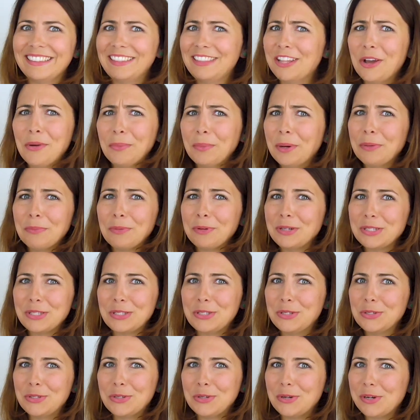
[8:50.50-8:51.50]
No one wants
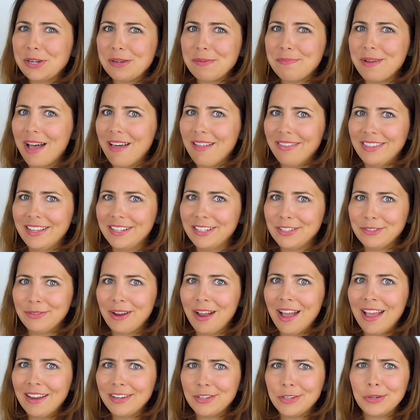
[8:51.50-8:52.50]
to talk about this,
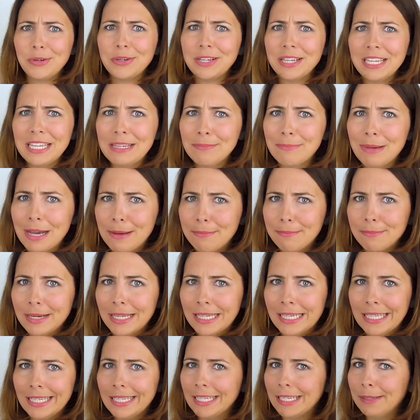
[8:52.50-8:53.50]
right? Talking about
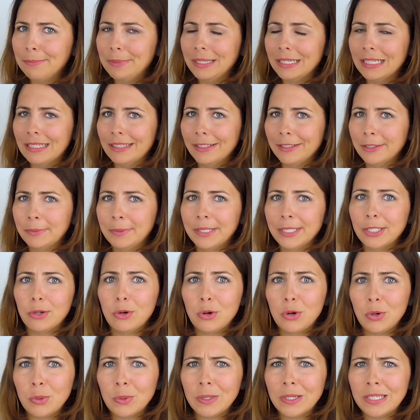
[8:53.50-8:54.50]
money can be a little bit
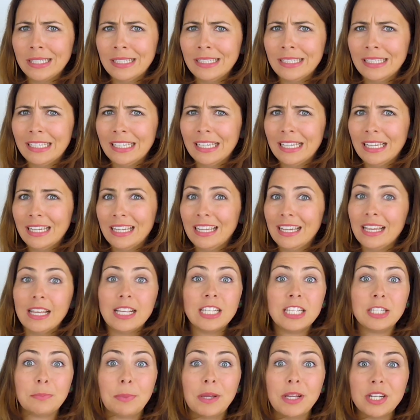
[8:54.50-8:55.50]
awkward,
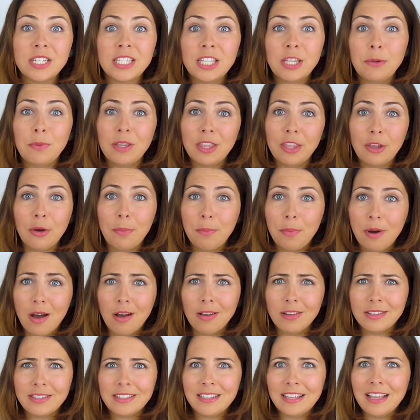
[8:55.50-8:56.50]
especially with your
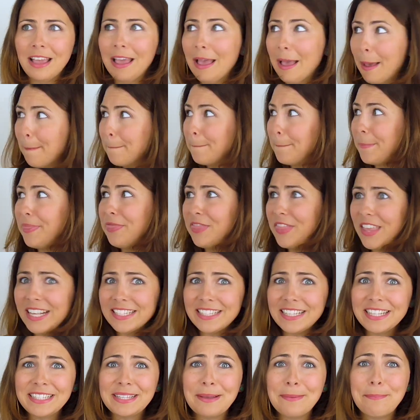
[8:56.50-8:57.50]
boss. But
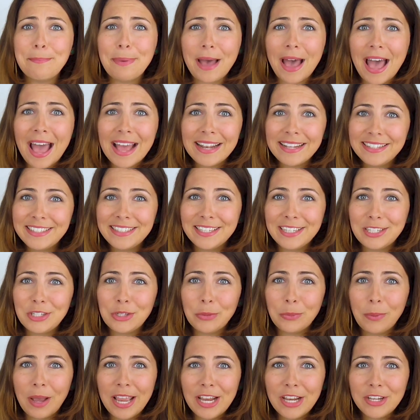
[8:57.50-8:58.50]
this is a bad
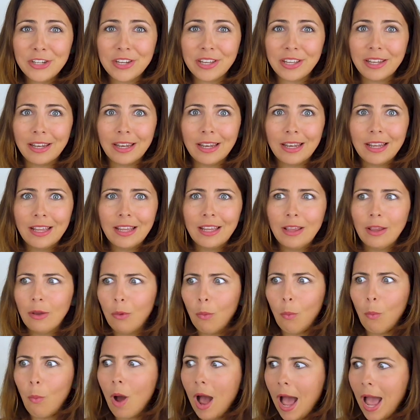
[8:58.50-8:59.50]
situation.
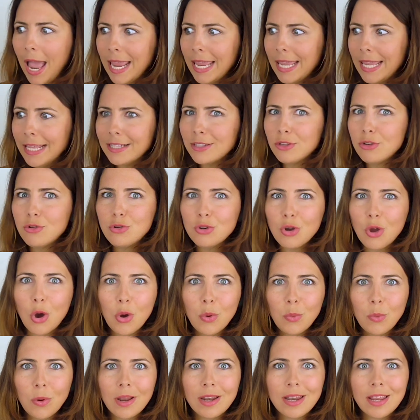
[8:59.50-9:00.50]
Why is
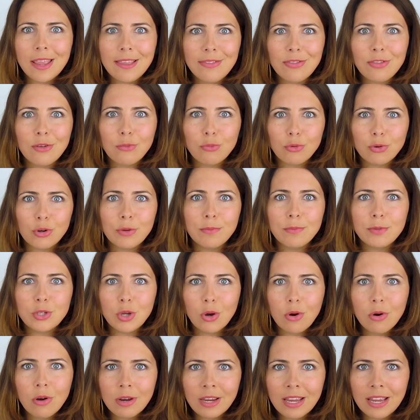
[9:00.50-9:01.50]
no one in the room
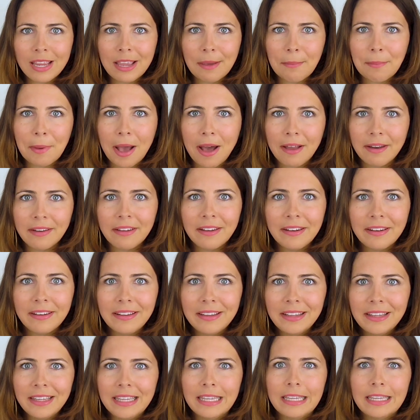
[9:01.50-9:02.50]
talking about it?
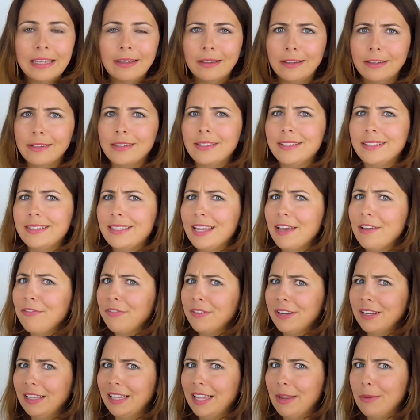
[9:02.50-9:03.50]
It's
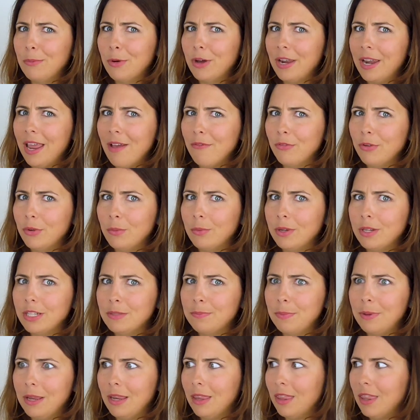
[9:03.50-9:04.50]
definitely what
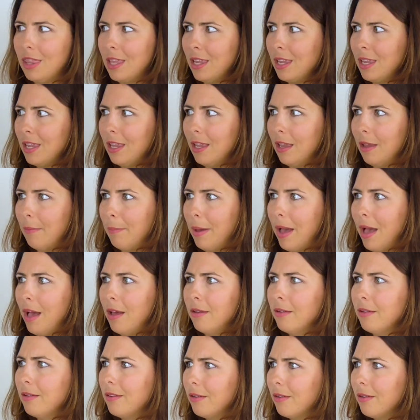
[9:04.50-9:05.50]
everyone's been thinking
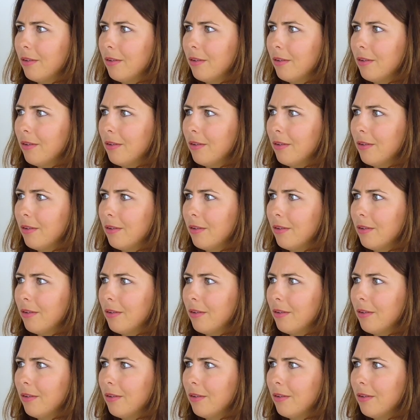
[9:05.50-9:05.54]
about.